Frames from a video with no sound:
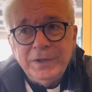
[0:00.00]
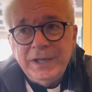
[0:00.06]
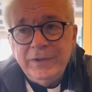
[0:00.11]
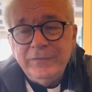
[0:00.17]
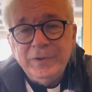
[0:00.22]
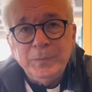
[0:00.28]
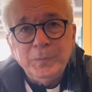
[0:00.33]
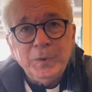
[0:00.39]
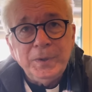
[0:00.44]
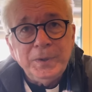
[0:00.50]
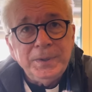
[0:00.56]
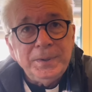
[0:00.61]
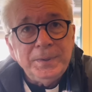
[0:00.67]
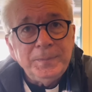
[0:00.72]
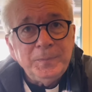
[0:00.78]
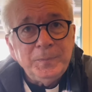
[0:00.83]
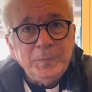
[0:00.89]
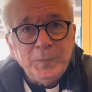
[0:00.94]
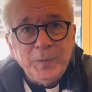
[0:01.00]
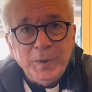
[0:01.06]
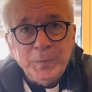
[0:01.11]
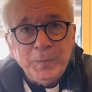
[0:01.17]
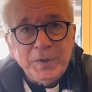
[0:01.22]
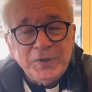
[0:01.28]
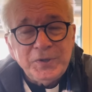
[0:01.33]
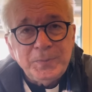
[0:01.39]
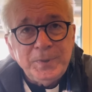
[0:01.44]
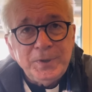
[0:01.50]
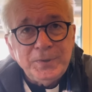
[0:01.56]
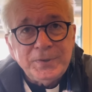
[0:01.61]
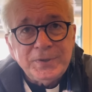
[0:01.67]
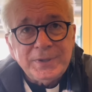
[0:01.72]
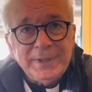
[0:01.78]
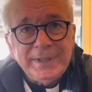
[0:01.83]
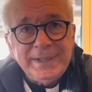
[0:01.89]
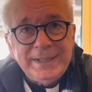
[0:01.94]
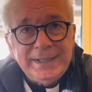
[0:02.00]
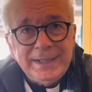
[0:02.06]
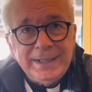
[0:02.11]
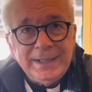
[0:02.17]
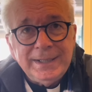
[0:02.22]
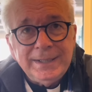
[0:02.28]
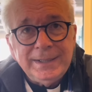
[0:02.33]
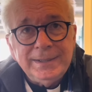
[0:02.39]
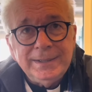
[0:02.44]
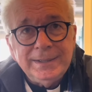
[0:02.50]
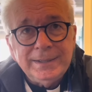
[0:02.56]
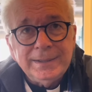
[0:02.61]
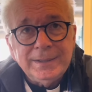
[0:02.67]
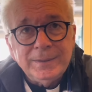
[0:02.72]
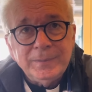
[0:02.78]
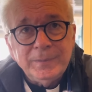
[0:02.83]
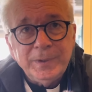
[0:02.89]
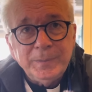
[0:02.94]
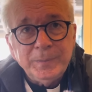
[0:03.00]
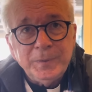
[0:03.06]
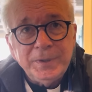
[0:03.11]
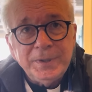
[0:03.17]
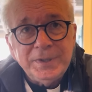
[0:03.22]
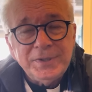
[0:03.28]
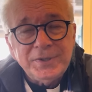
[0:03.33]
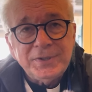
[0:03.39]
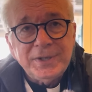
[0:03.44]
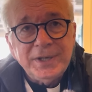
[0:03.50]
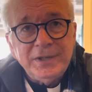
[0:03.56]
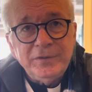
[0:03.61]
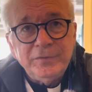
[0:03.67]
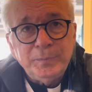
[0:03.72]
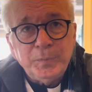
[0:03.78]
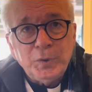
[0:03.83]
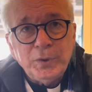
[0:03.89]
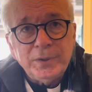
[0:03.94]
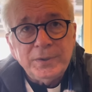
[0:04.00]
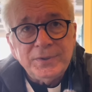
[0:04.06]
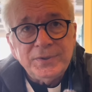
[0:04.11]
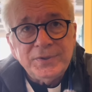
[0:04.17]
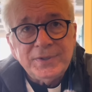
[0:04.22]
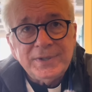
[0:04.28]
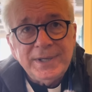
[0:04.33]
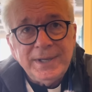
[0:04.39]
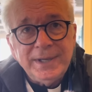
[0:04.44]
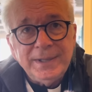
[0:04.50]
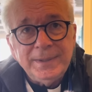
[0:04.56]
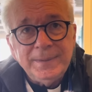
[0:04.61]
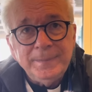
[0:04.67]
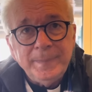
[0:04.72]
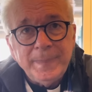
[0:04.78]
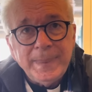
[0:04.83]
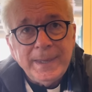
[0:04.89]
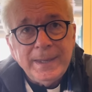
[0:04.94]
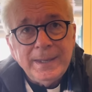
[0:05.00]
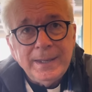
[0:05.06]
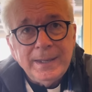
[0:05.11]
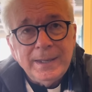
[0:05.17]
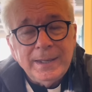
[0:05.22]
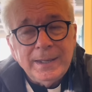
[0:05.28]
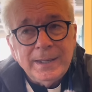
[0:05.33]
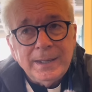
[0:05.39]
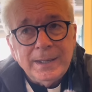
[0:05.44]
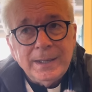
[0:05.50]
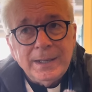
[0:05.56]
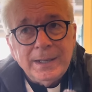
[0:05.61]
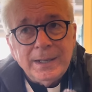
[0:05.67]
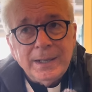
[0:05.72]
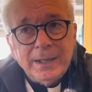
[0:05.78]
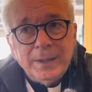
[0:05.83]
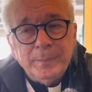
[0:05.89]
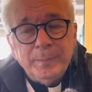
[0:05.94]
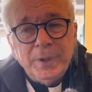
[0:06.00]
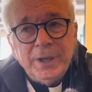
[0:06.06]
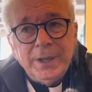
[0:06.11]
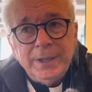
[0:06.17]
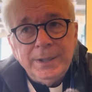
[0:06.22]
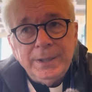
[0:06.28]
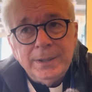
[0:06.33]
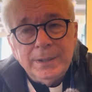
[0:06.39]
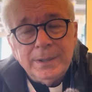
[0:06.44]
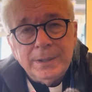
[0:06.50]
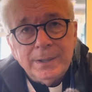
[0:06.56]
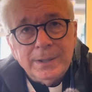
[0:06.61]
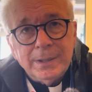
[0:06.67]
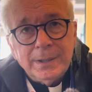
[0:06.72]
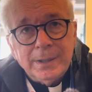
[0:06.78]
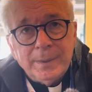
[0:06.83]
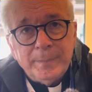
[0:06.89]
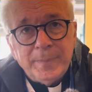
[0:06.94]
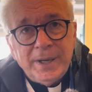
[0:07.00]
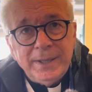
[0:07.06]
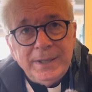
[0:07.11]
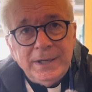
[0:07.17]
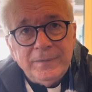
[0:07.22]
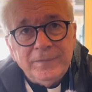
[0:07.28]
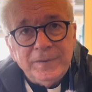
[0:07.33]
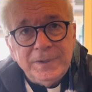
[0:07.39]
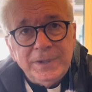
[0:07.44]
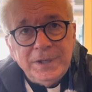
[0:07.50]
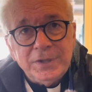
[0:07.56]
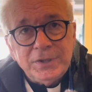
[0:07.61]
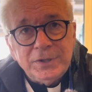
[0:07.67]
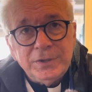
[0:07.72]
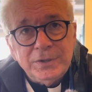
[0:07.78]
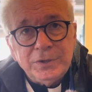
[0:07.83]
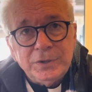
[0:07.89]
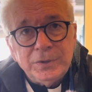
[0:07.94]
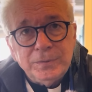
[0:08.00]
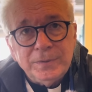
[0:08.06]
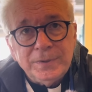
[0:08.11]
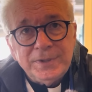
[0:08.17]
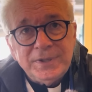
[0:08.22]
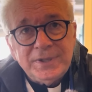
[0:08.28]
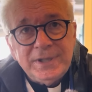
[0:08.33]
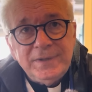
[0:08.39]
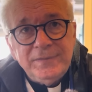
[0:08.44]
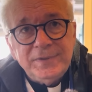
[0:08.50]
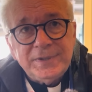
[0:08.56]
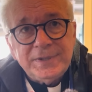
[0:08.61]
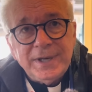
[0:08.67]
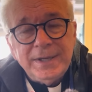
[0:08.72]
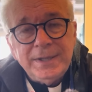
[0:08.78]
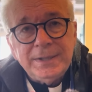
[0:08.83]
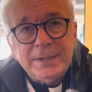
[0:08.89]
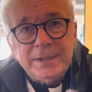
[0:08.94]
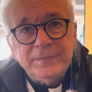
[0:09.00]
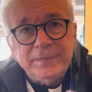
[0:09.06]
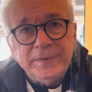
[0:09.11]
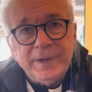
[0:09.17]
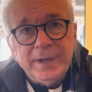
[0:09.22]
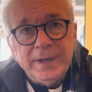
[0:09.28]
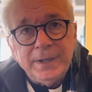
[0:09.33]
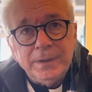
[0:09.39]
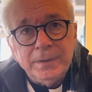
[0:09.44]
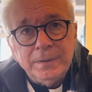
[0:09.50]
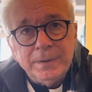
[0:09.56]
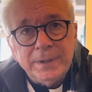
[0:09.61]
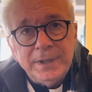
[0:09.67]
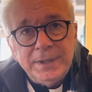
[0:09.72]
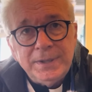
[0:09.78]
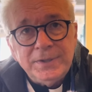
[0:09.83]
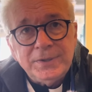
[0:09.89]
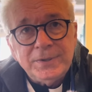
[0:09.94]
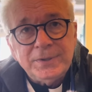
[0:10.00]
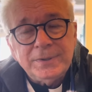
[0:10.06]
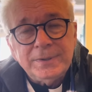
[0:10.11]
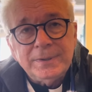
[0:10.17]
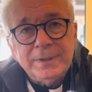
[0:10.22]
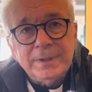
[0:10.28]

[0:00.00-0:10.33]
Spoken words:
even when we're spiritually dead, when we're in the state of mortal sin. But by definition, to receive sanctifying grace,